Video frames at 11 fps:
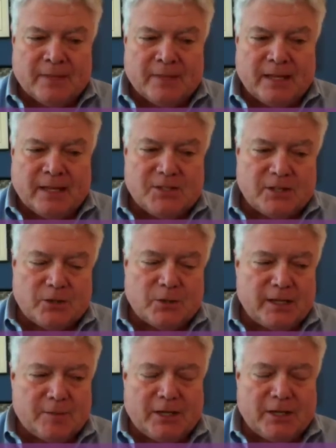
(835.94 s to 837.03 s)
I said,
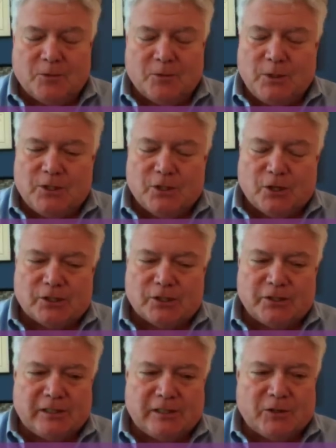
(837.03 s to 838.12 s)
okay, come on in. We talked in
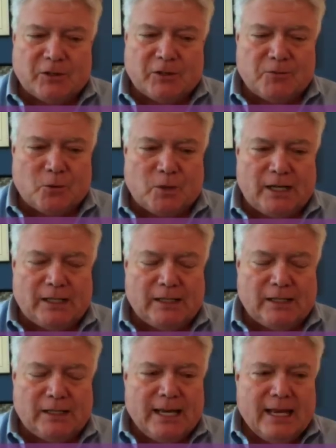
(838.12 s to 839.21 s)
the living room for a
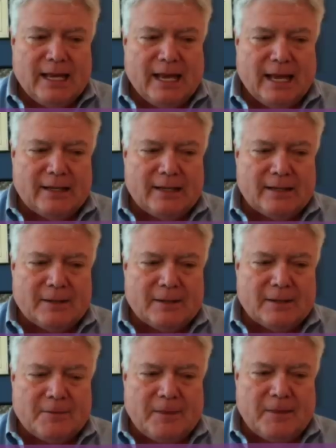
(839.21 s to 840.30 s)
while. And
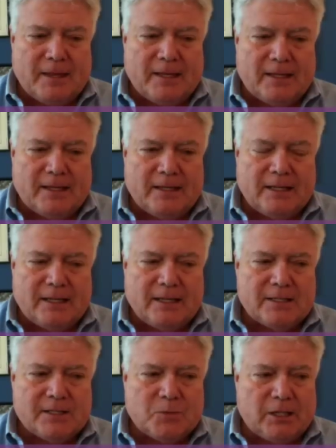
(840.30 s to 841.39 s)
then I
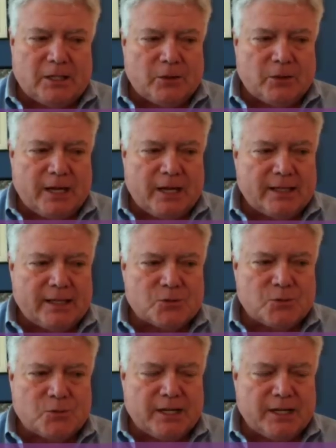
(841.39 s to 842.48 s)
said, well, okay, I
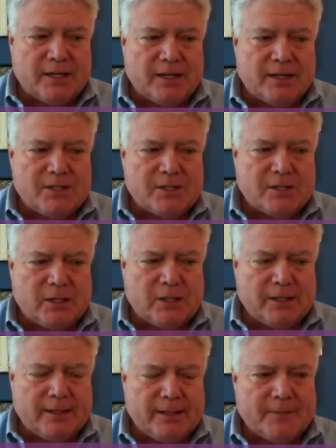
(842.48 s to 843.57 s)
guess we're done. And he said, well,
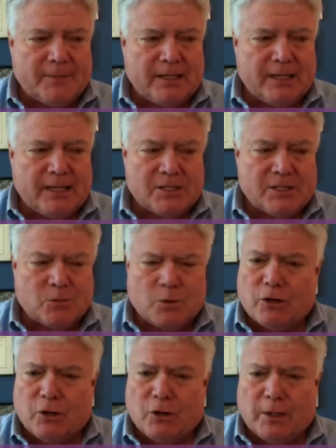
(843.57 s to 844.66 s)
yeah. And I said, where are
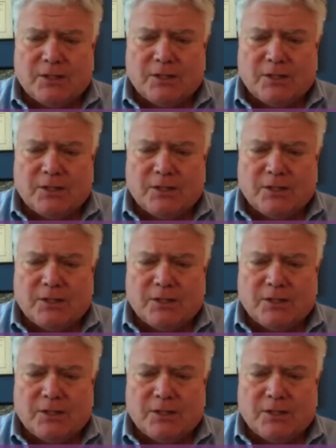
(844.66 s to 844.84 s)
you going?